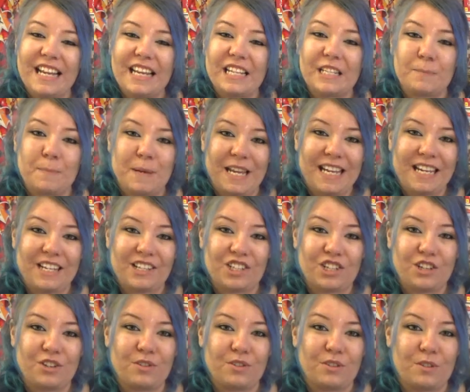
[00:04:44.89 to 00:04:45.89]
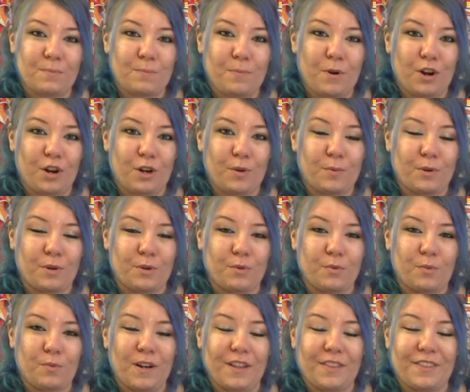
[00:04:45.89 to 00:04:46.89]
as Pikachu's
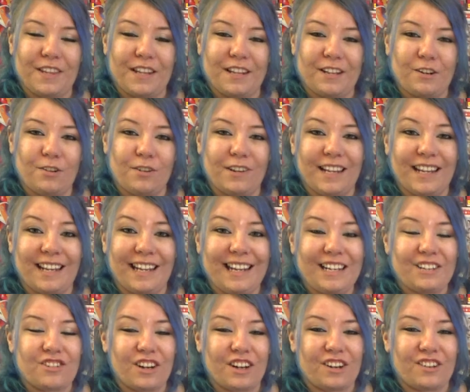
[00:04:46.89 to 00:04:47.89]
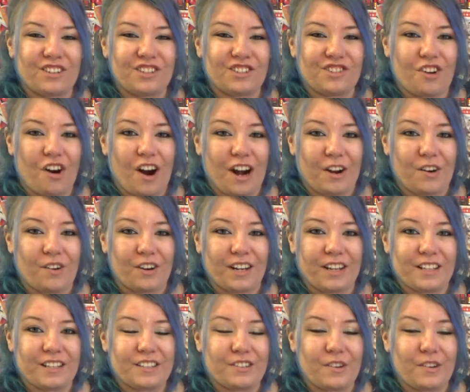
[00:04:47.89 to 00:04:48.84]
Pokeball with the little electric strike on it,